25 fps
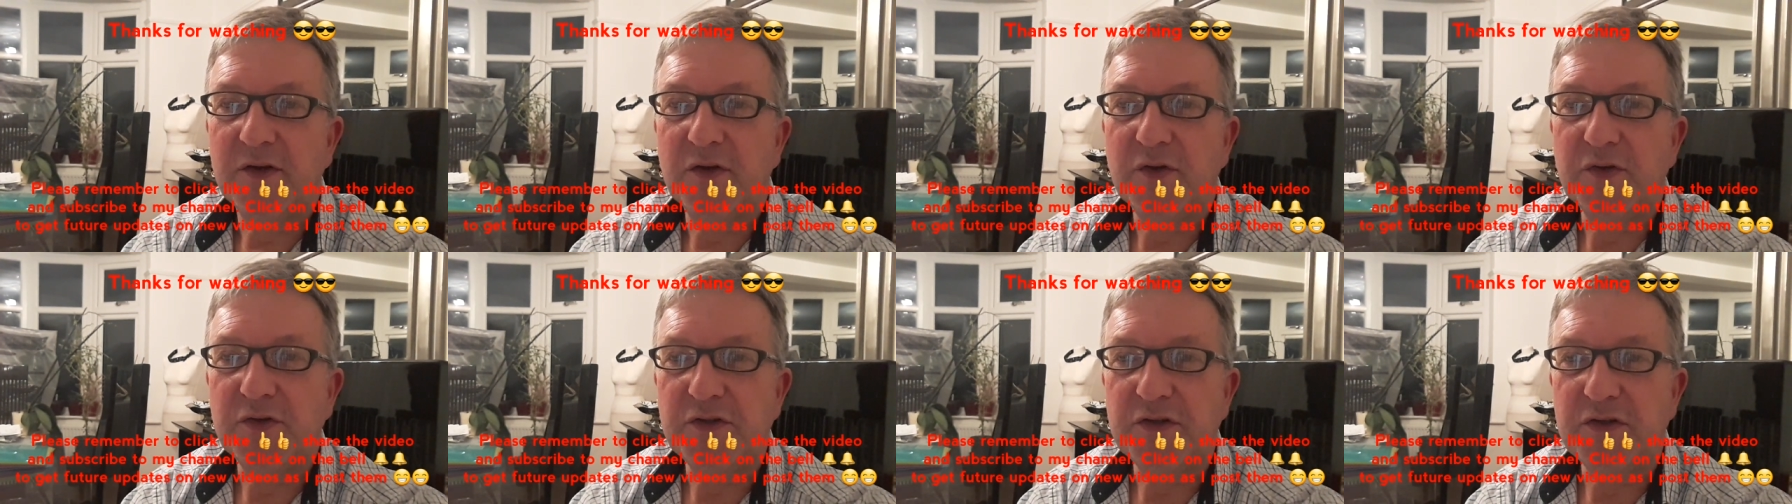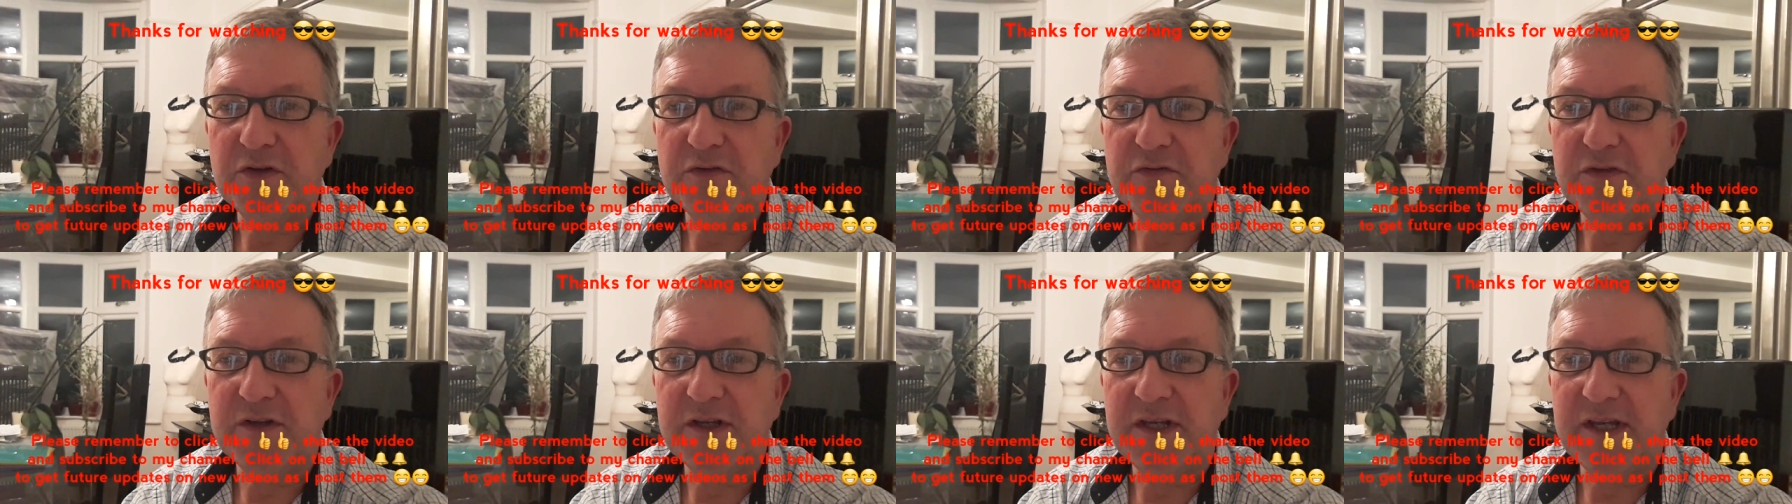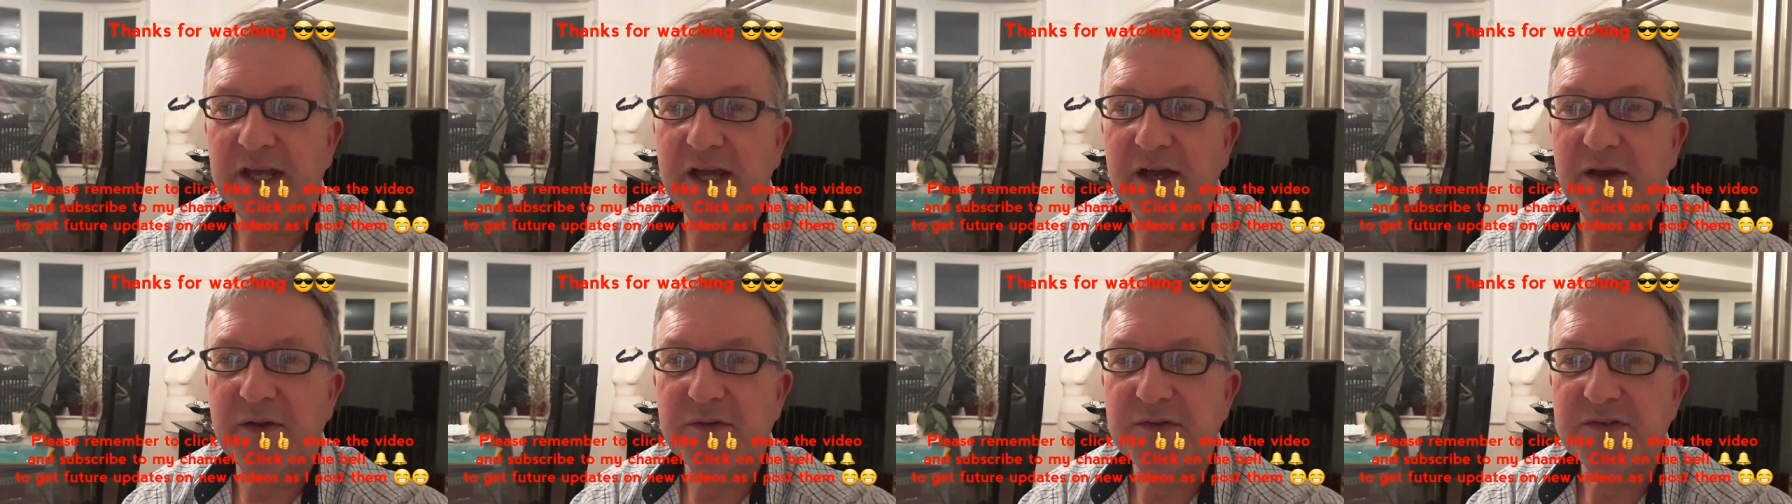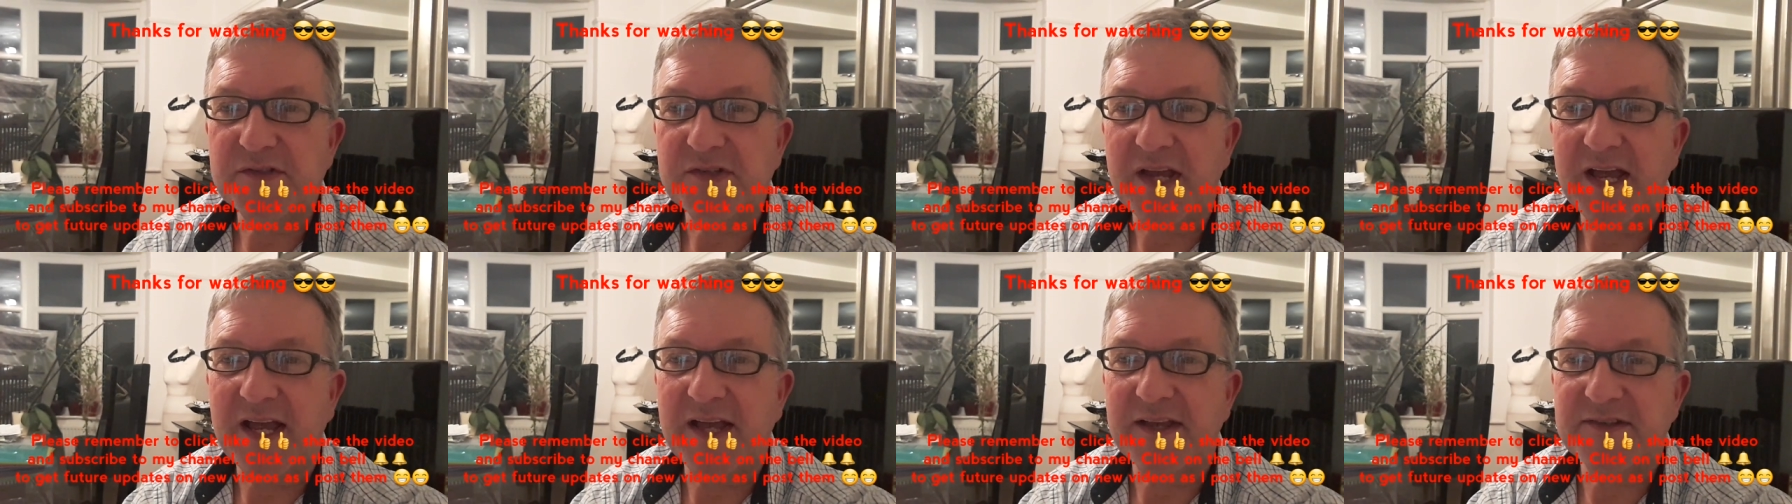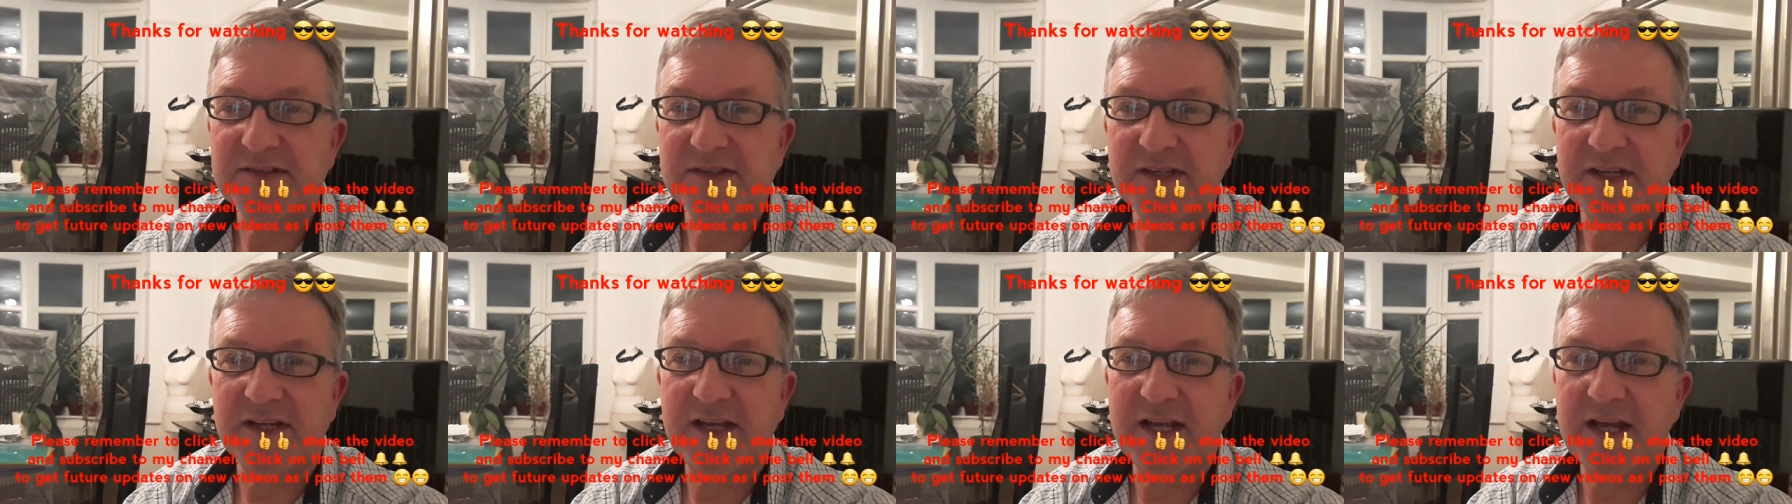on new videos
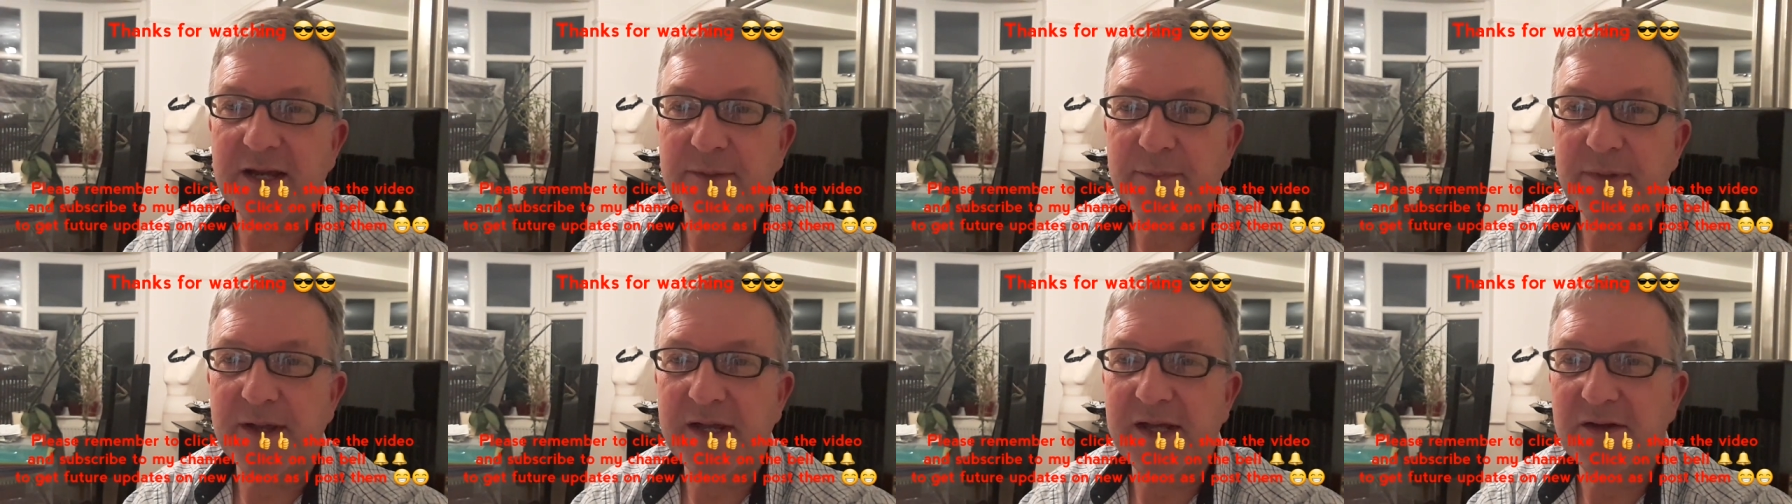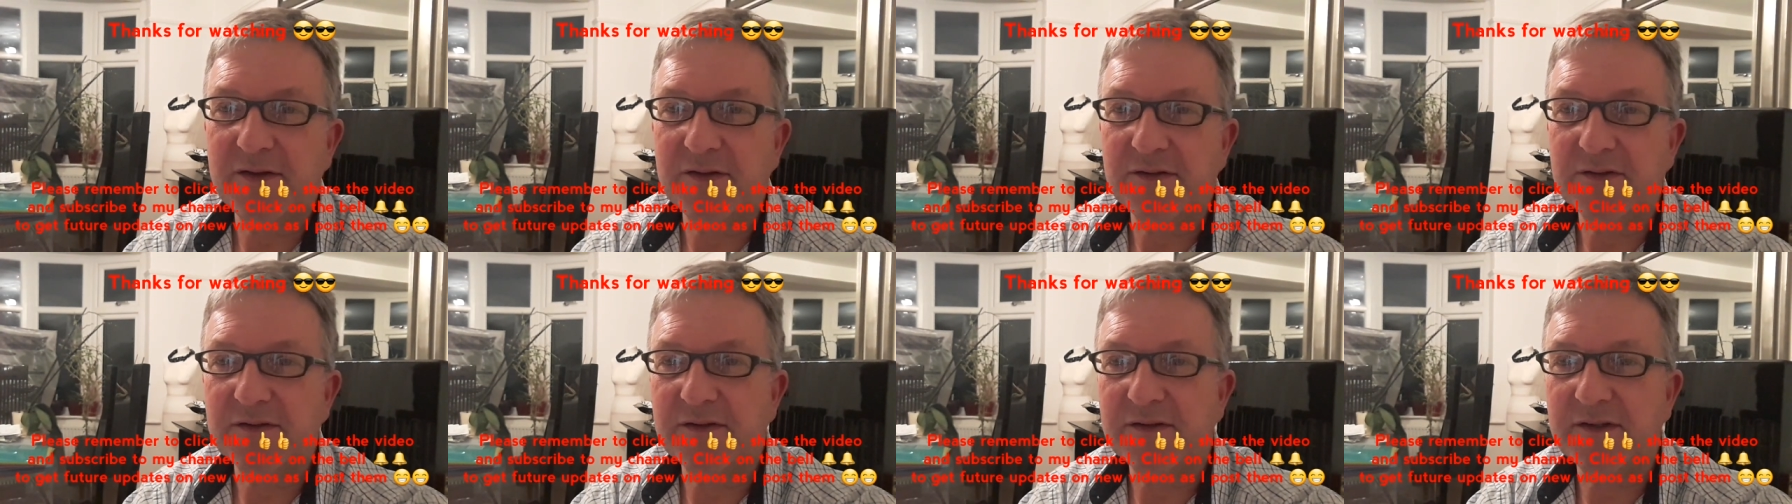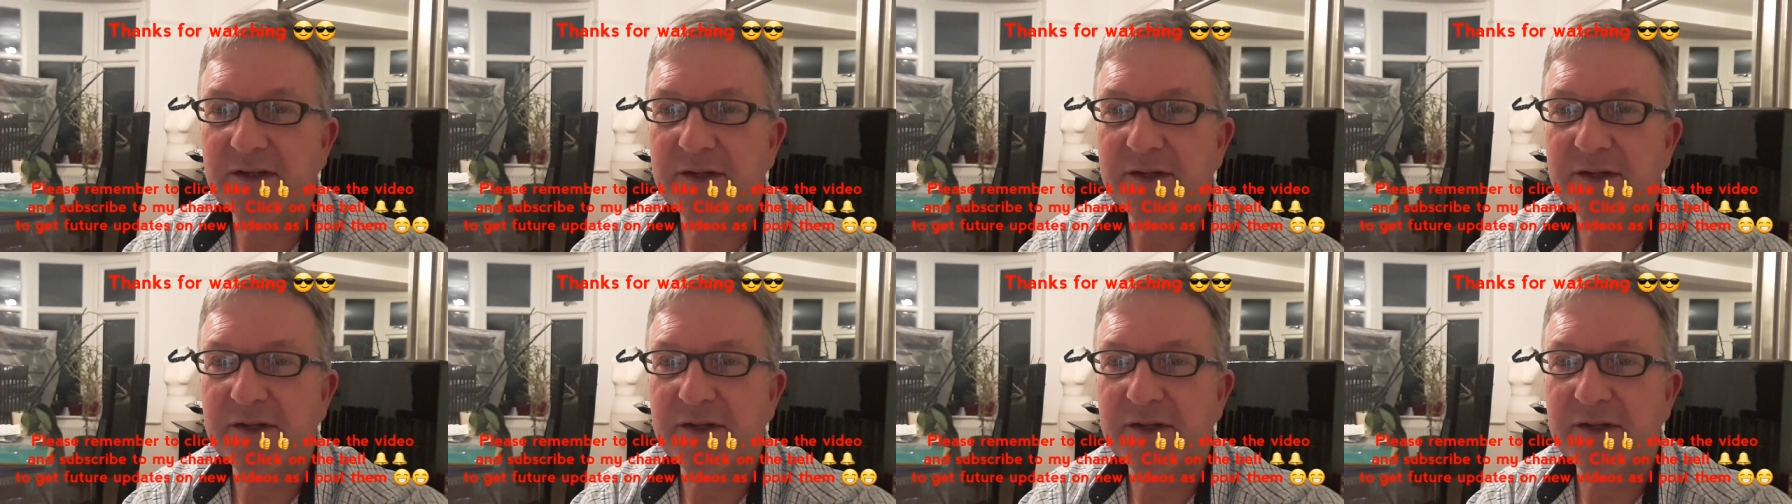as they come out